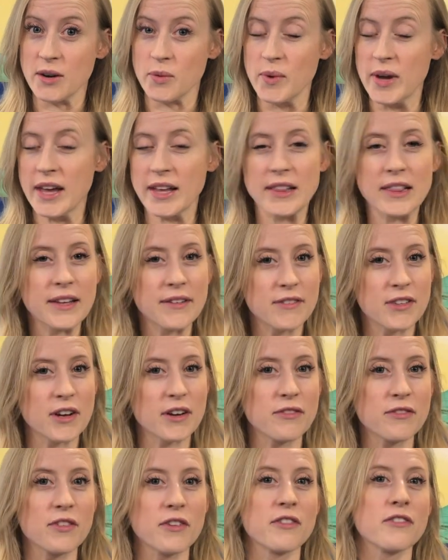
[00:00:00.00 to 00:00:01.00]
We had lived there
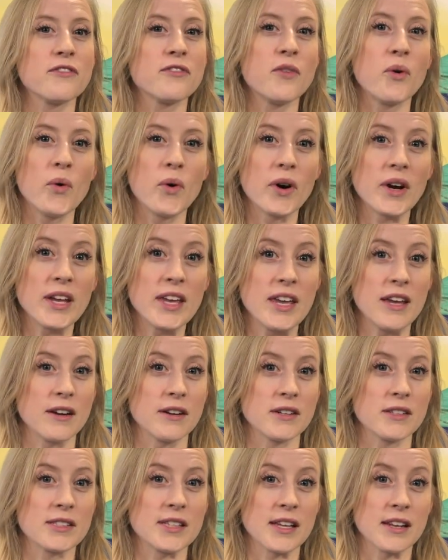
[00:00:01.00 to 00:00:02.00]
for 4
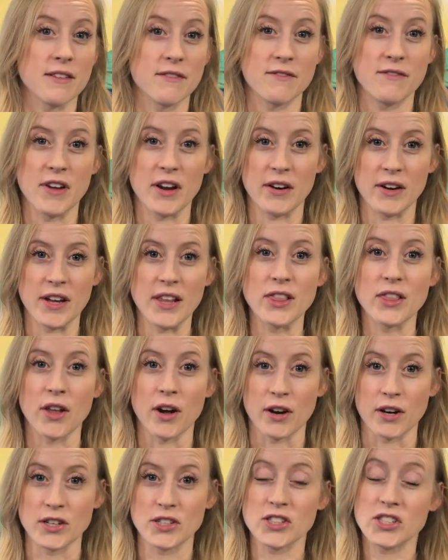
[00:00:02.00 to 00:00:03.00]
years in a very
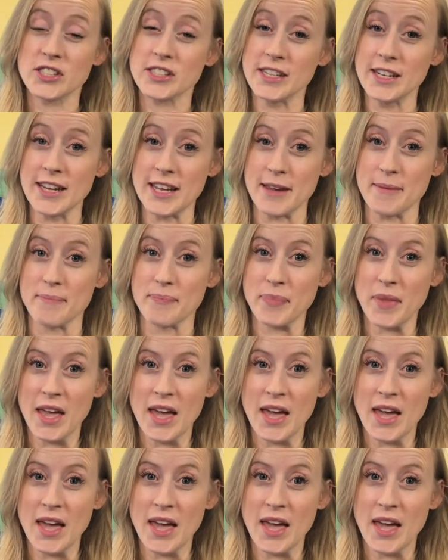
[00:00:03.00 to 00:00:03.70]
large city.